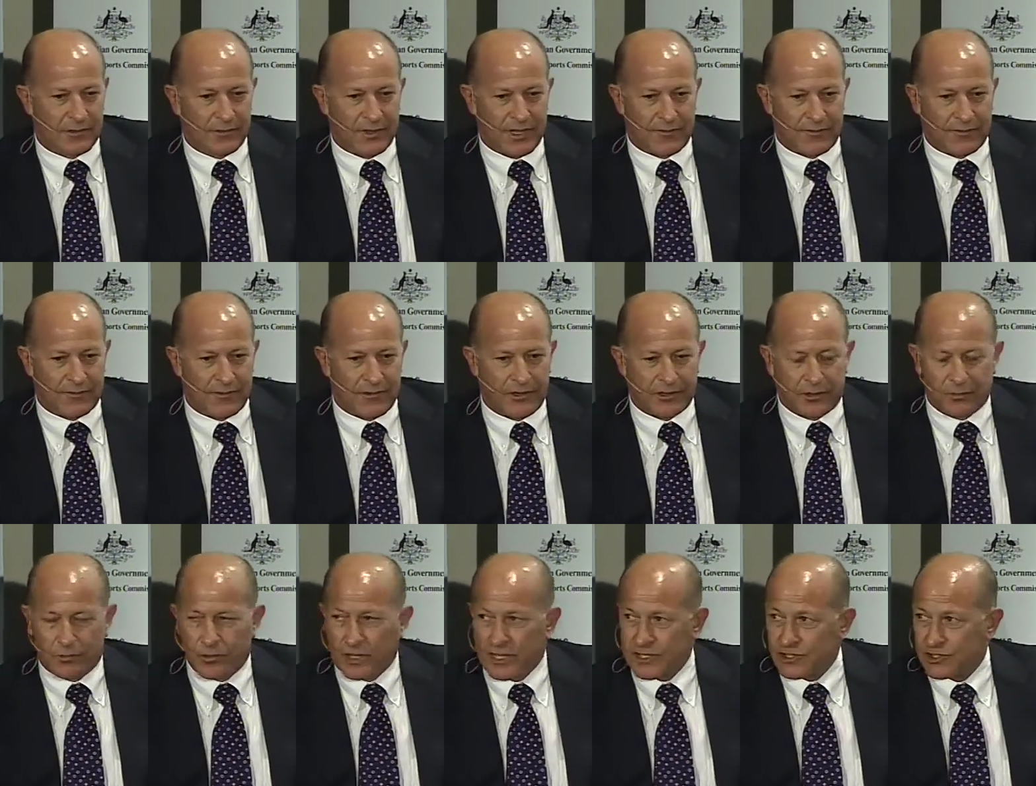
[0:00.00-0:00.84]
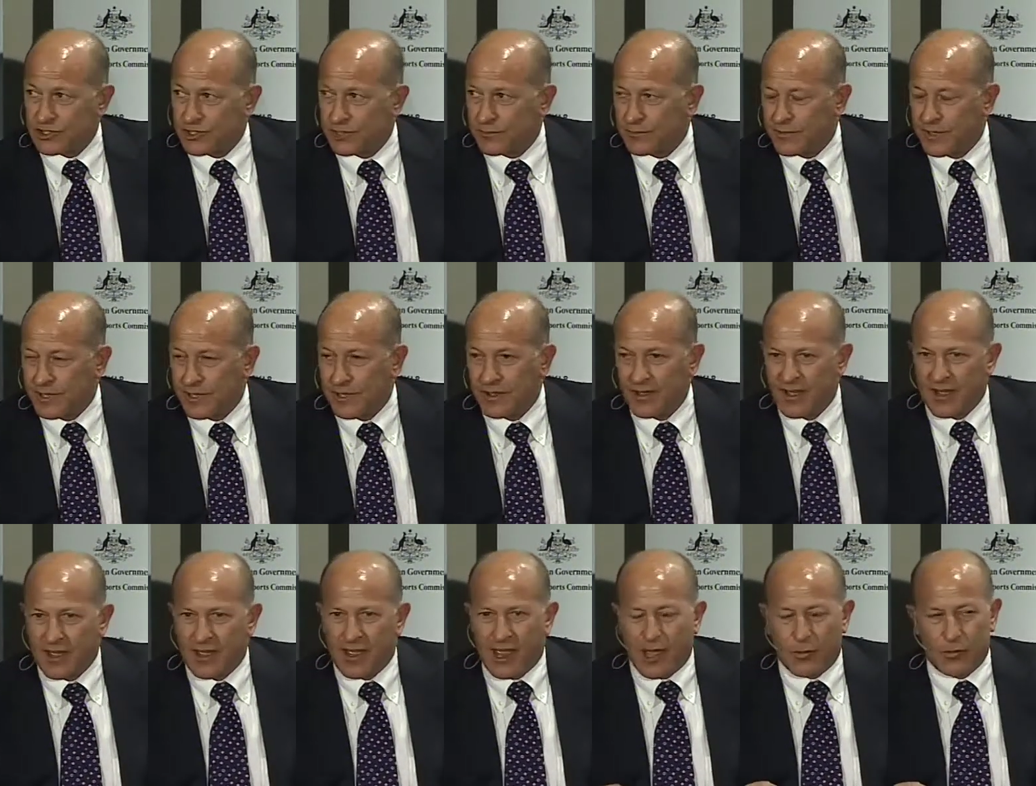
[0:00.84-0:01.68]
we have a very good relationship there,
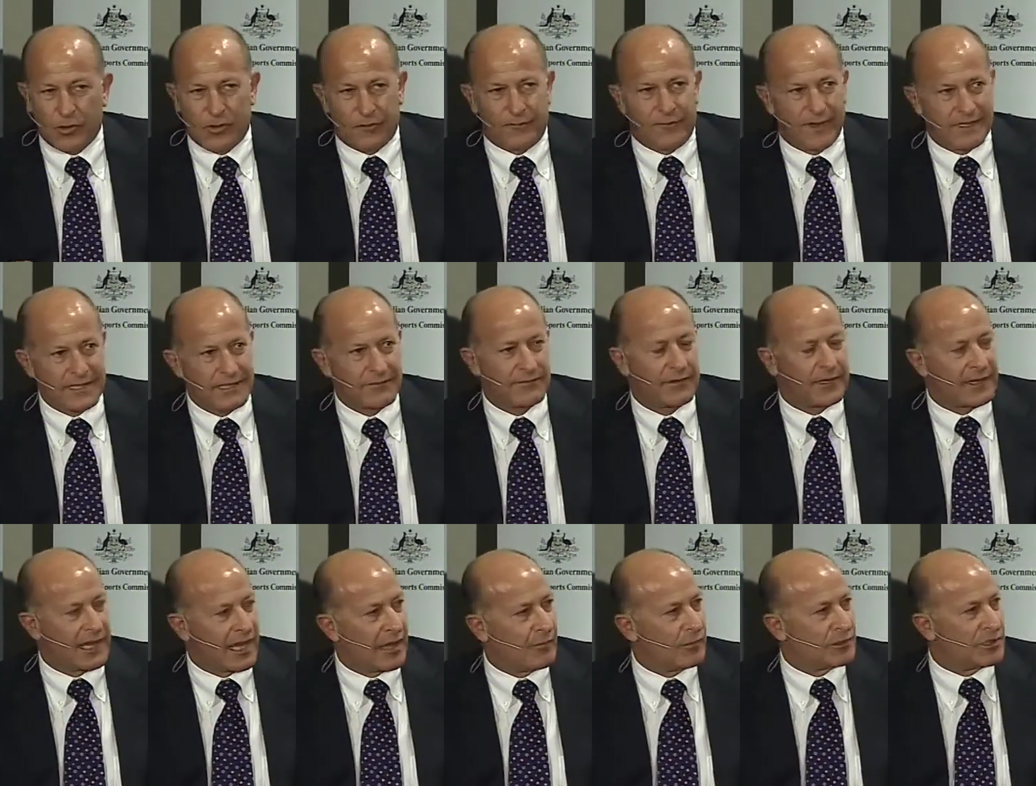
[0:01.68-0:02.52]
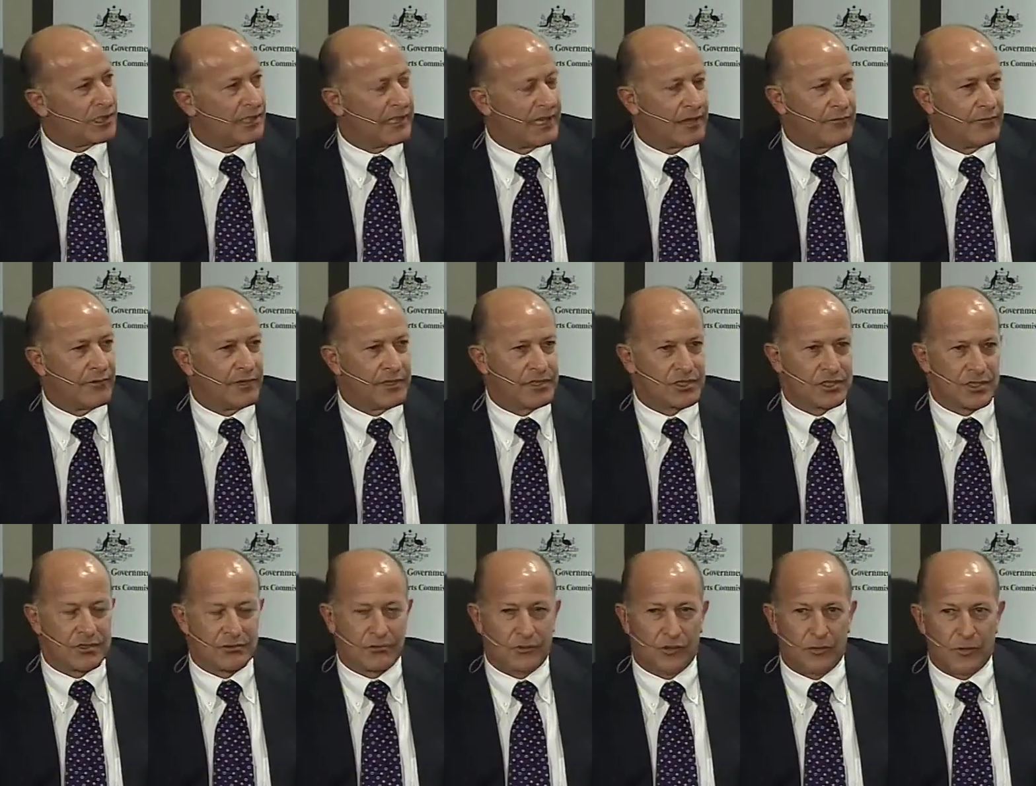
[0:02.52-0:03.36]
and we're effectively able to leverage
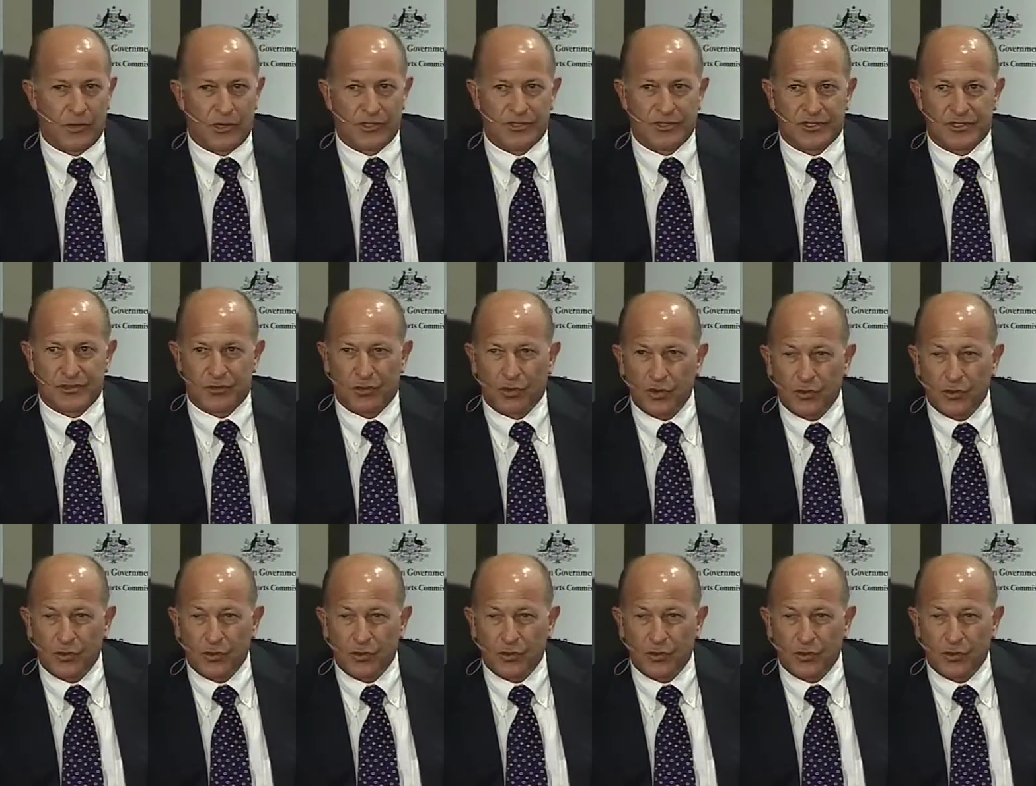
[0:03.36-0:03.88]
almost